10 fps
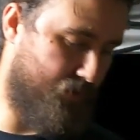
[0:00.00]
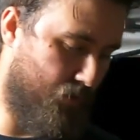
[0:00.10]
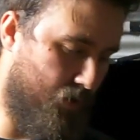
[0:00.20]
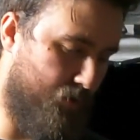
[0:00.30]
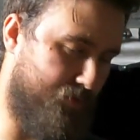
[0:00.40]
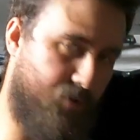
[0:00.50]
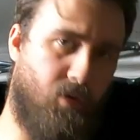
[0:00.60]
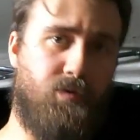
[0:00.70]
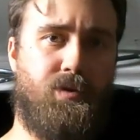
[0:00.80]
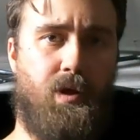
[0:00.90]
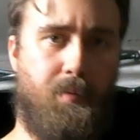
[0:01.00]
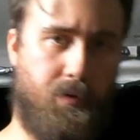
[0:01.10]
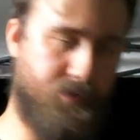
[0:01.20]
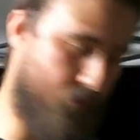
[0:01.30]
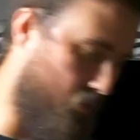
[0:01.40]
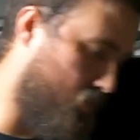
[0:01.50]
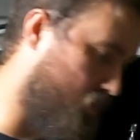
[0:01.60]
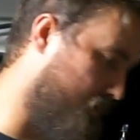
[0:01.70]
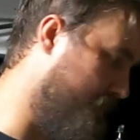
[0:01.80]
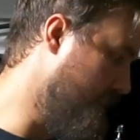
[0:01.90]
too low, it was too close to the upper control
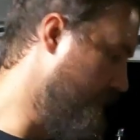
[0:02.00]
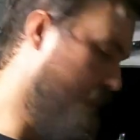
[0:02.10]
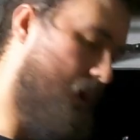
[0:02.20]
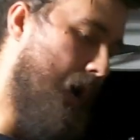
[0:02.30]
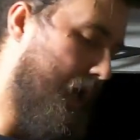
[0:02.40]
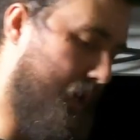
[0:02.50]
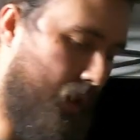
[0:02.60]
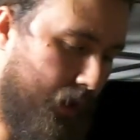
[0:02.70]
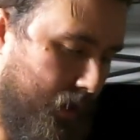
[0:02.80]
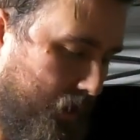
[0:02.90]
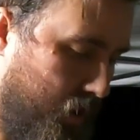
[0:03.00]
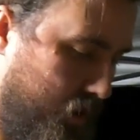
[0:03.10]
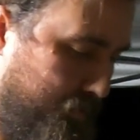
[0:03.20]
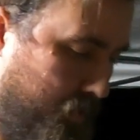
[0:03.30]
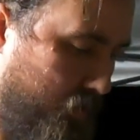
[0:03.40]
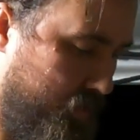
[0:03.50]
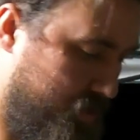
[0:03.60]
arm. I didn't like it, I cut it apart,